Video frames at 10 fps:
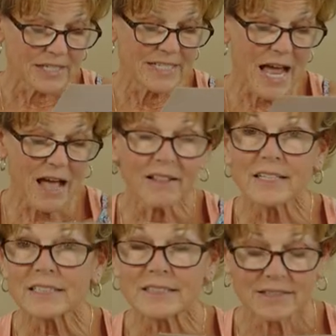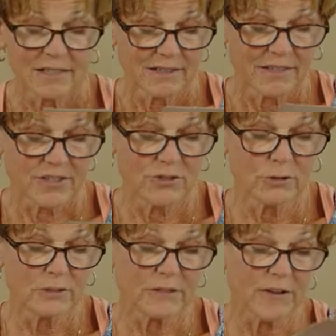Dallas, The
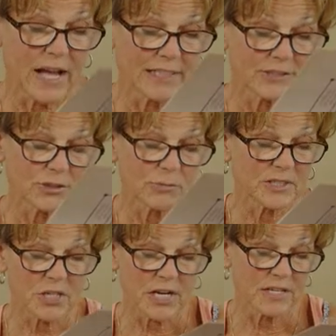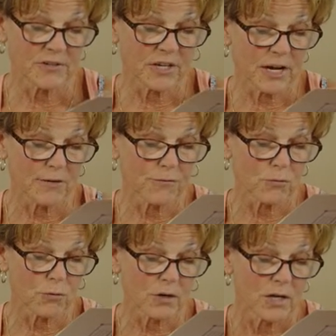Dukes of Hazzard, which I didn't care
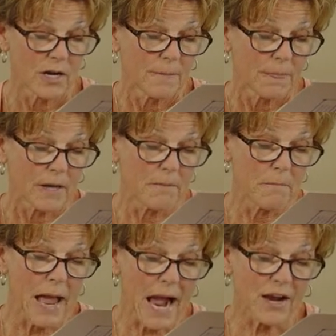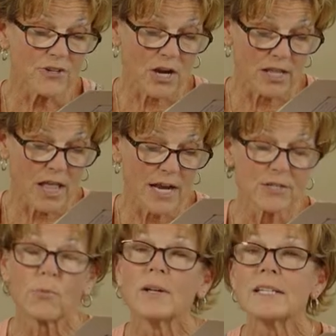for. A MASH I
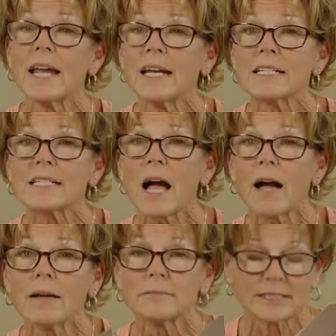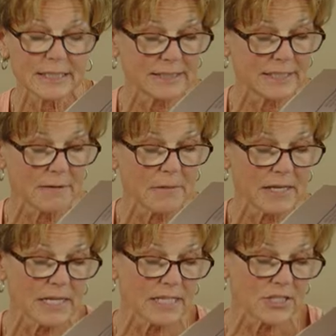liked, One Day at a Time, 60
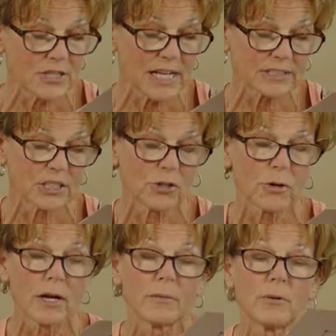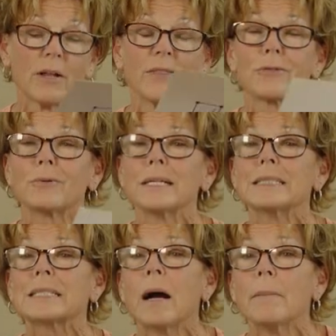Minutes, that's incredible, and
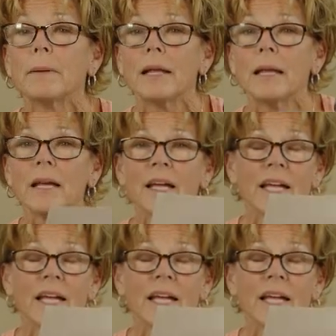Three's Company.